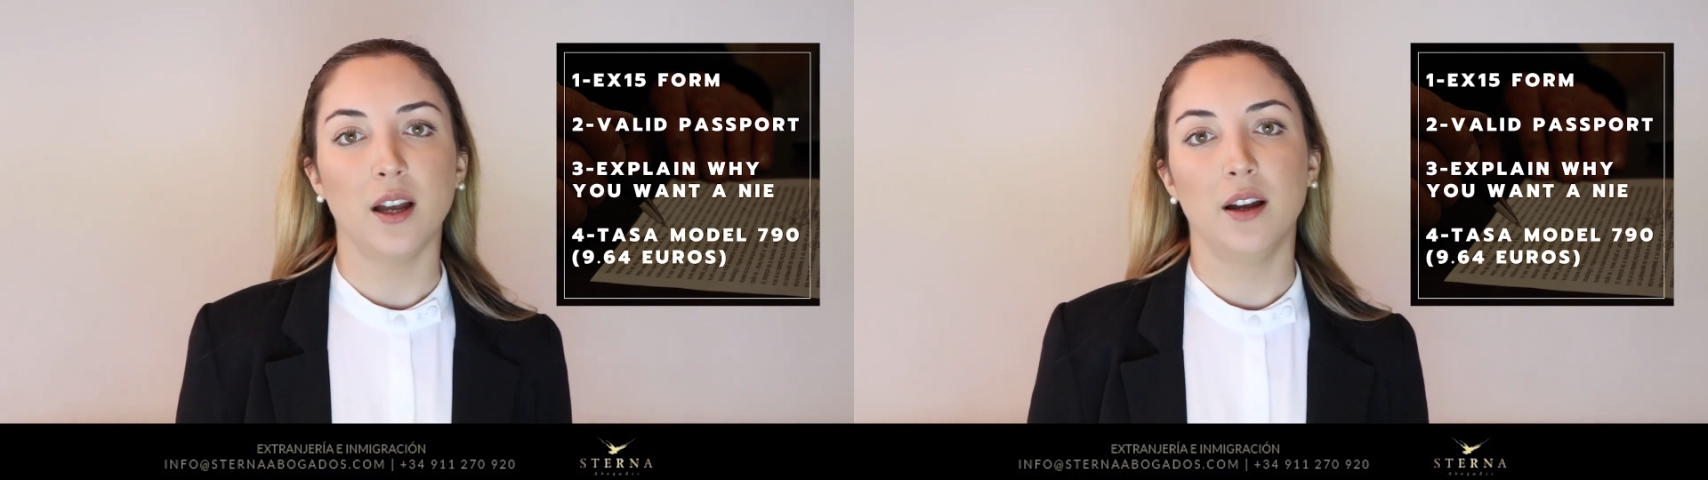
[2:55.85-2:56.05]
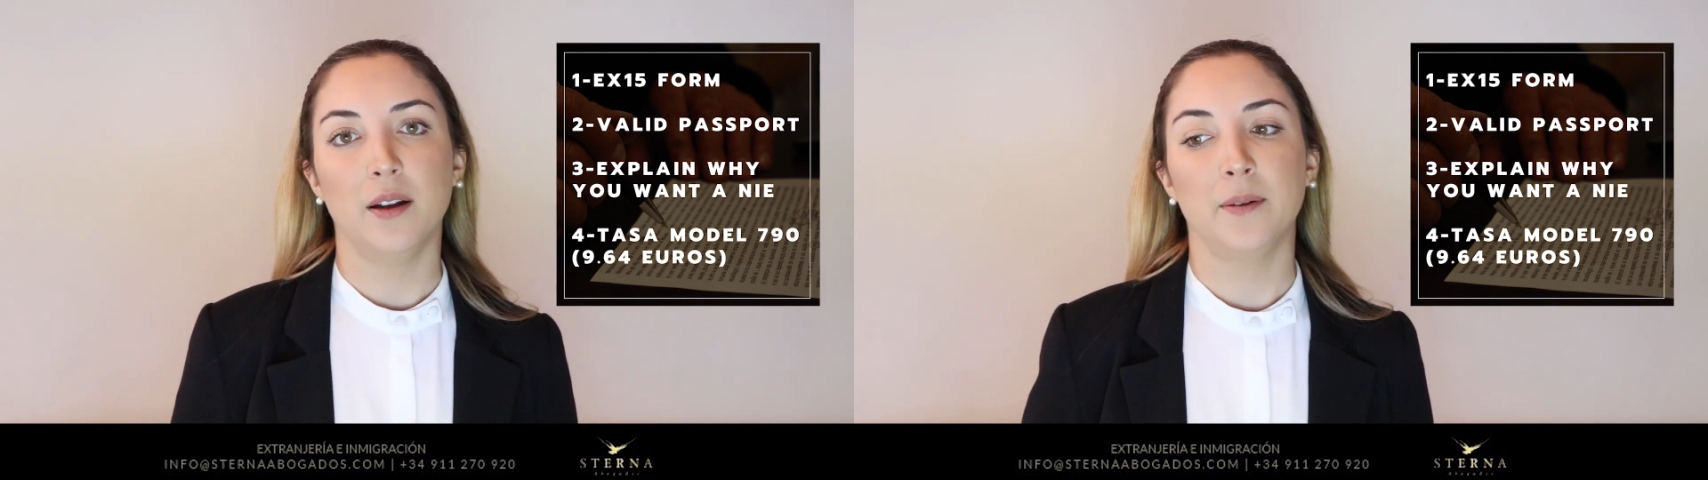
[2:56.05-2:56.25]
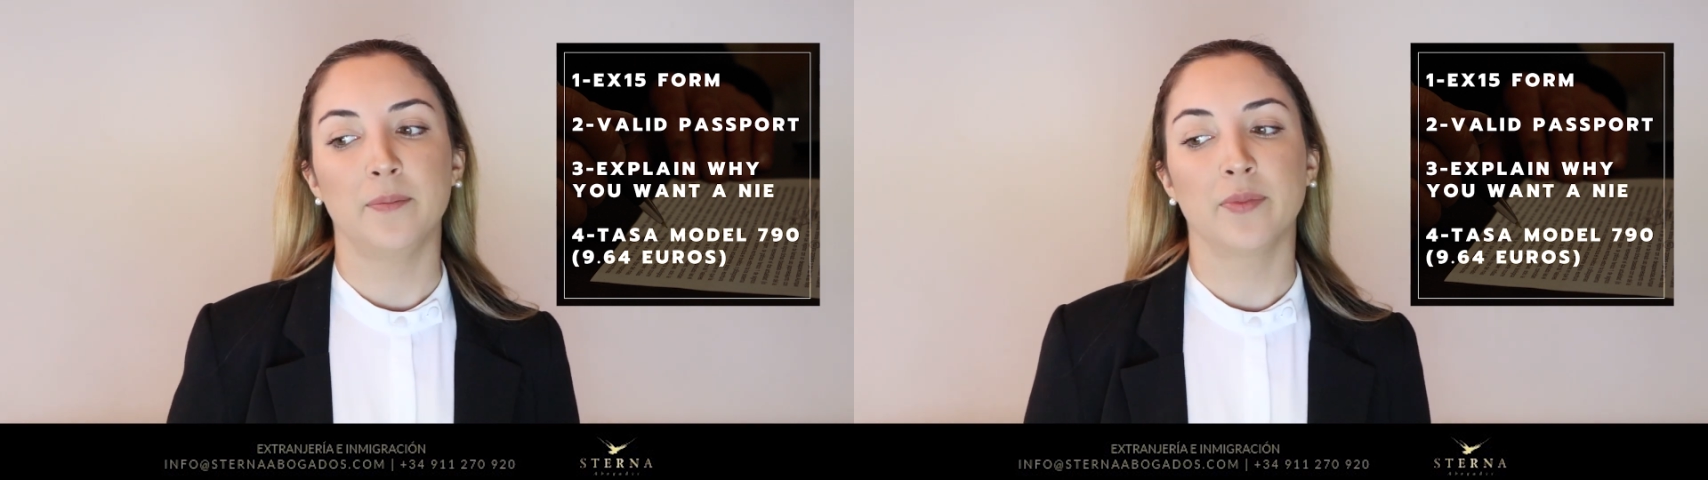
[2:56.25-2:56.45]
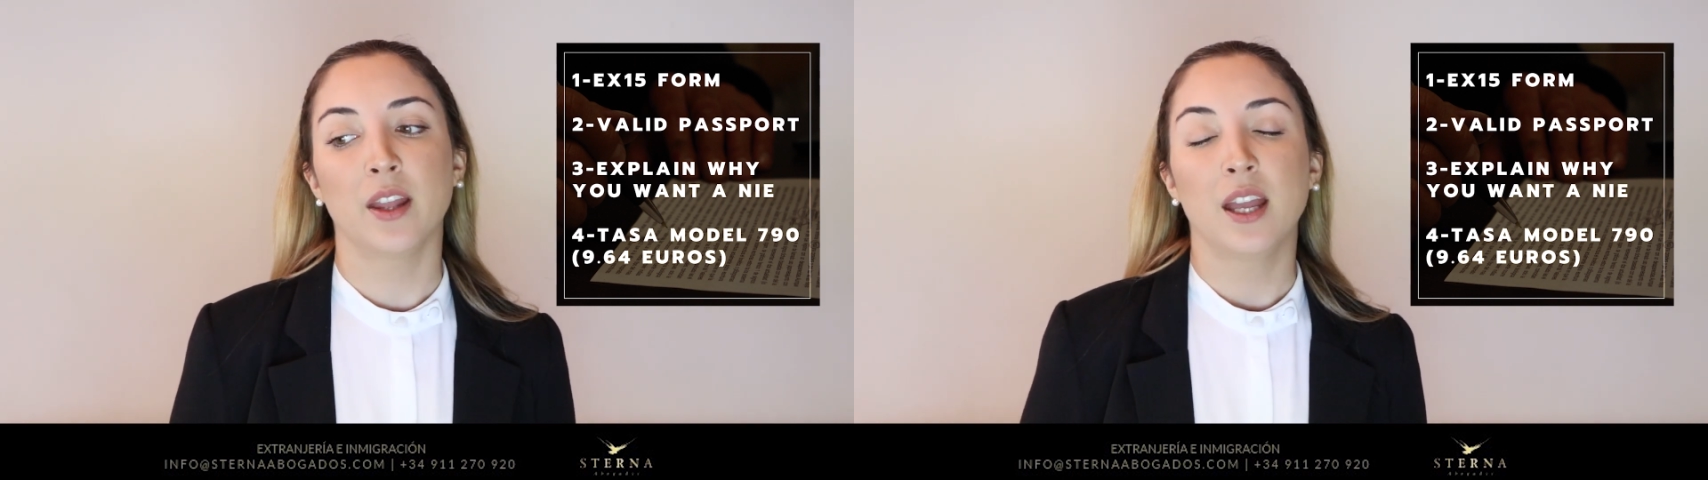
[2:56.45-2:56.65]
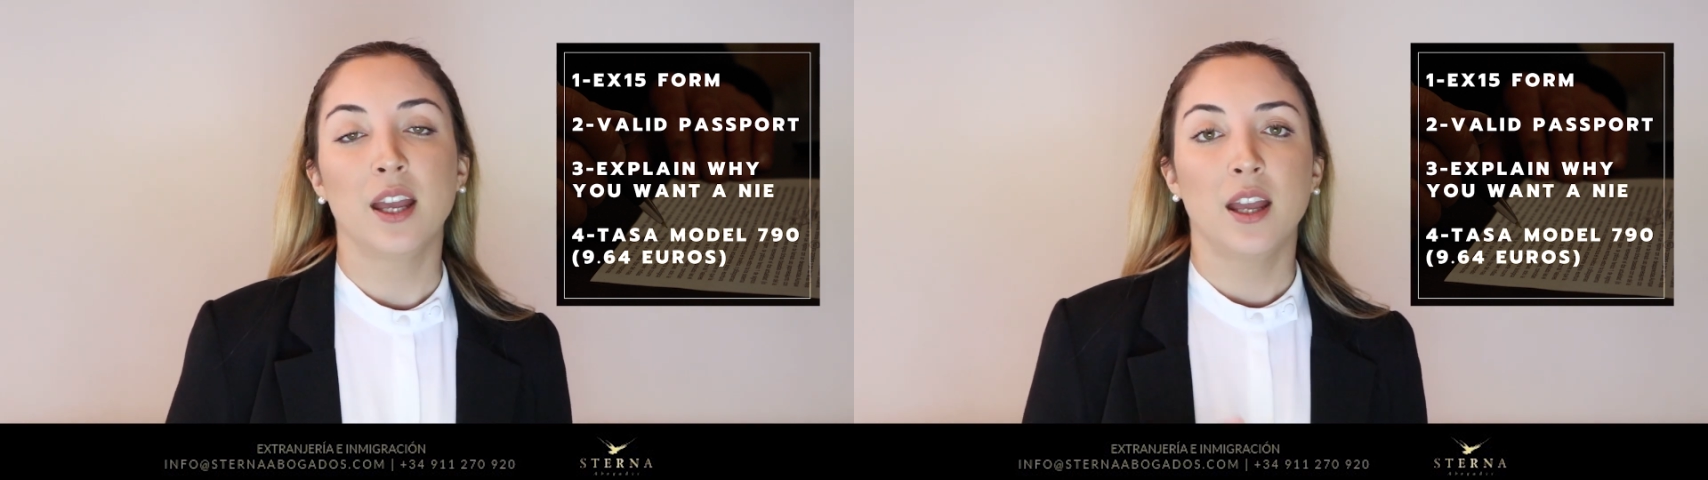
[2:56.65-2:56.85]

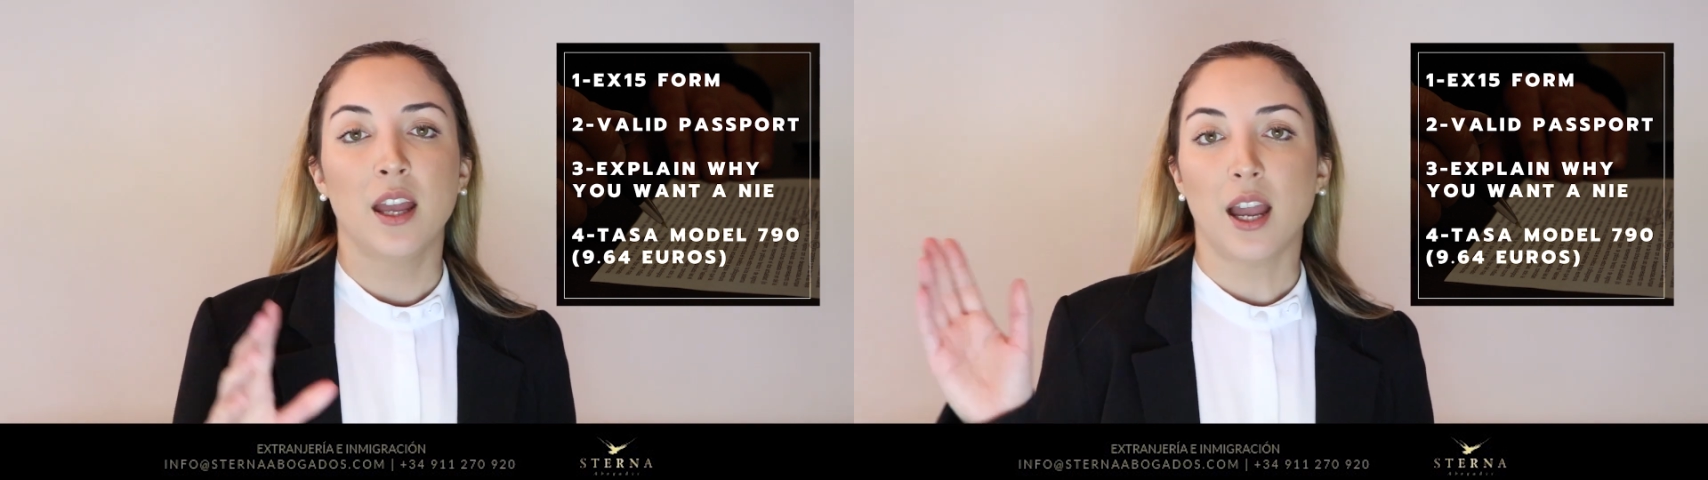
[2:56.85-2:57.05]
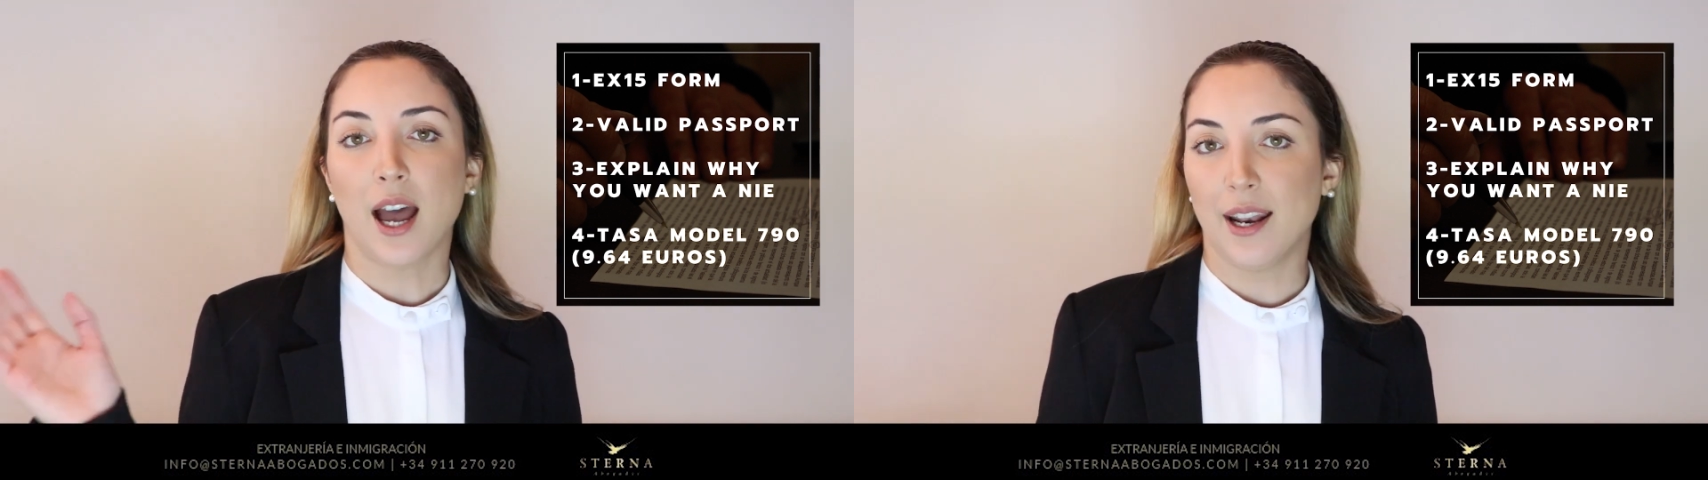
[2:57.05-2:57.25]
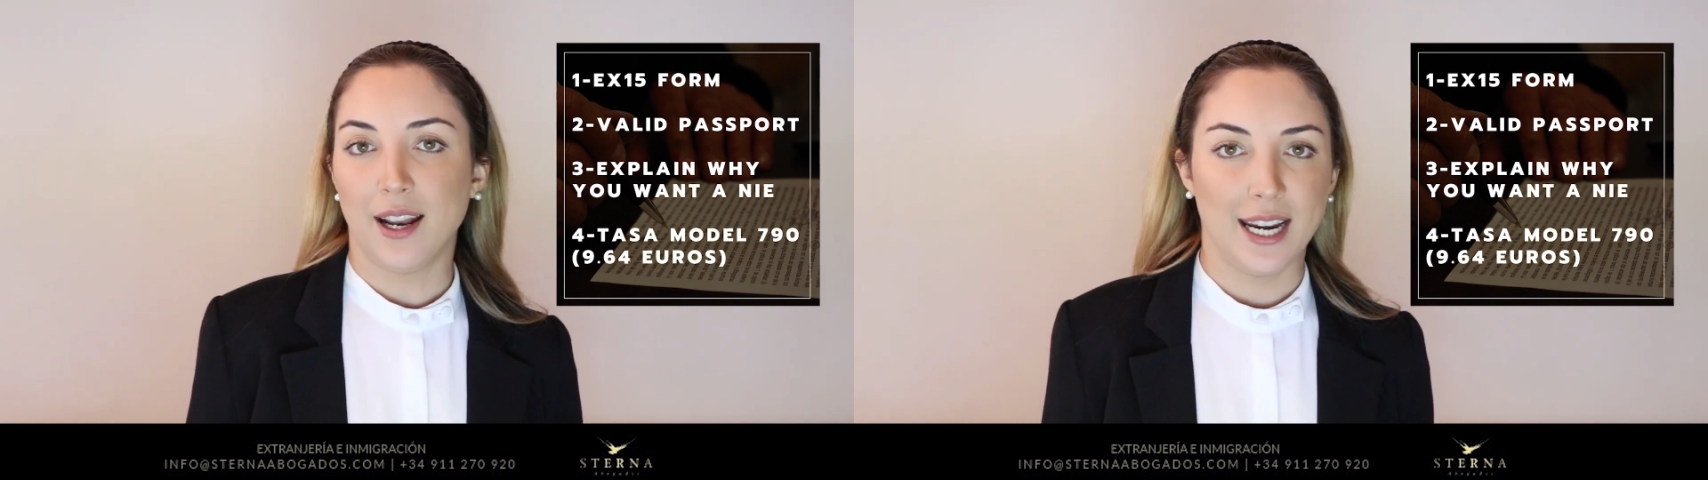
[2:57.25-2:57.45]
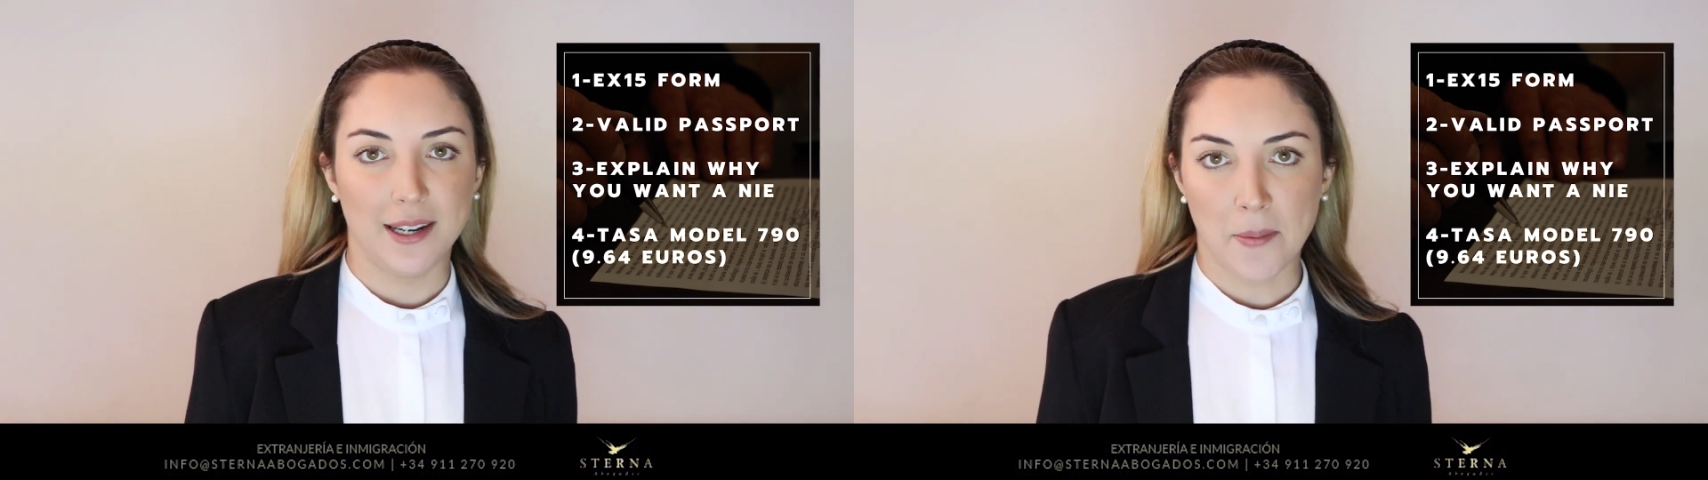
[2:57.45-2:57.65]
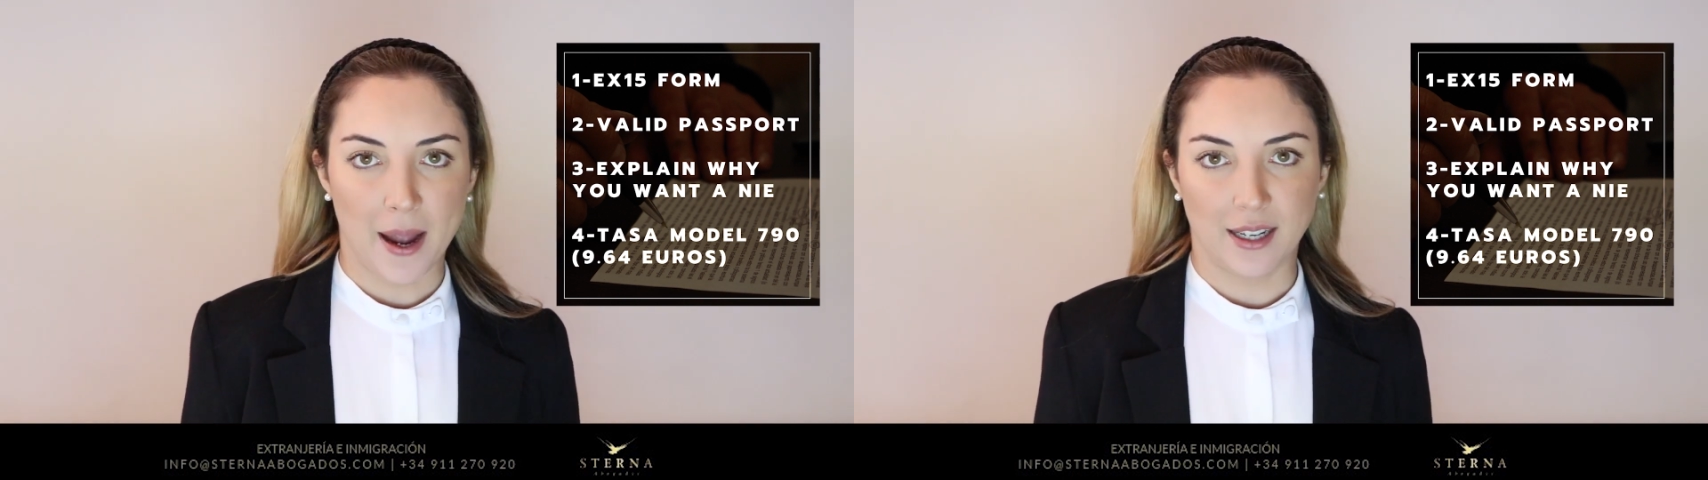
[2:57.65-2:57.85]
at
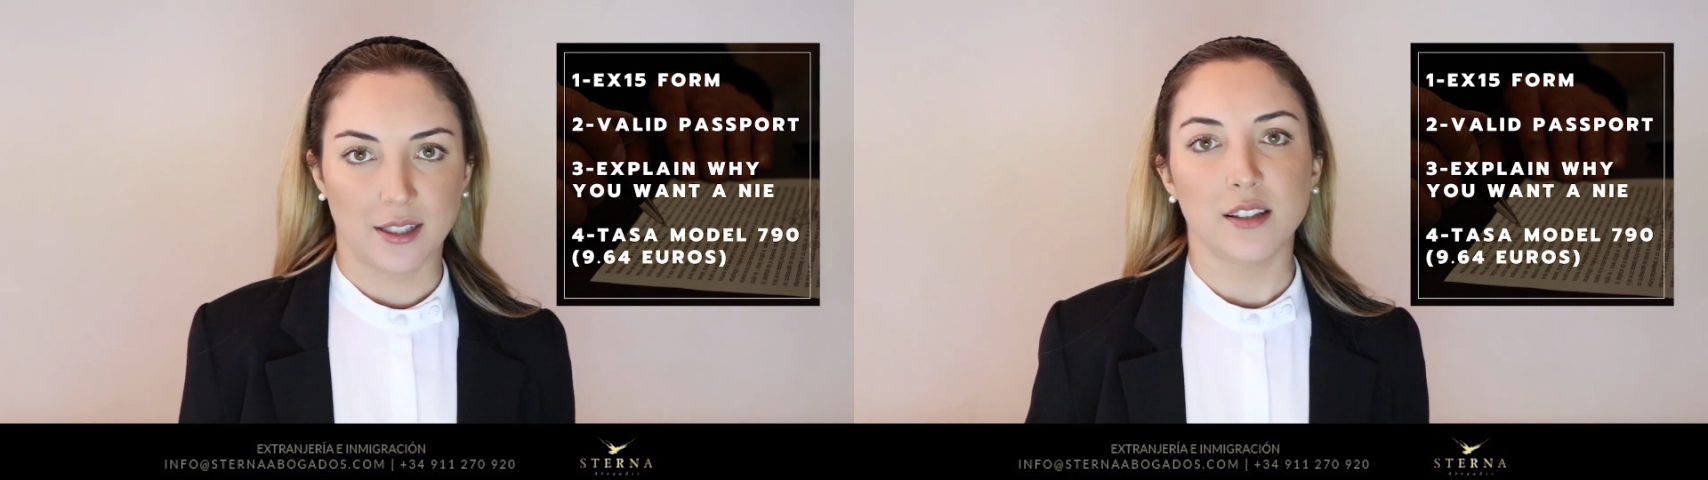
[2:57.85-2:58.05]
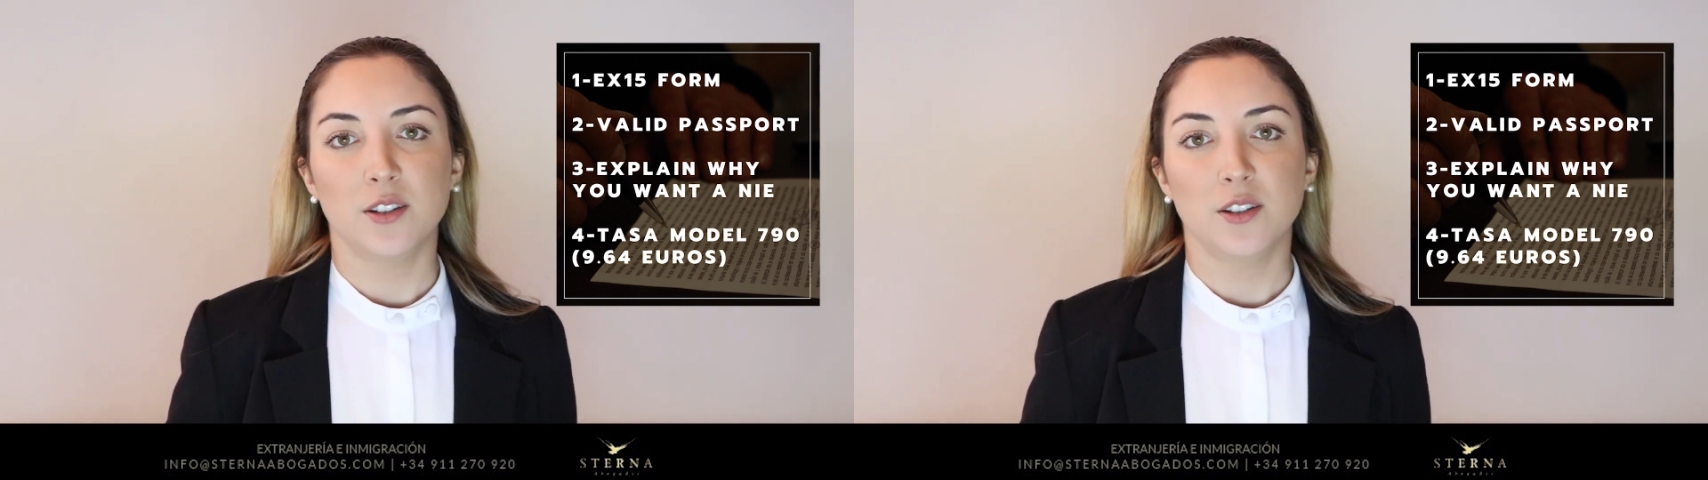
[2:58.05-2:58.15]
any bank.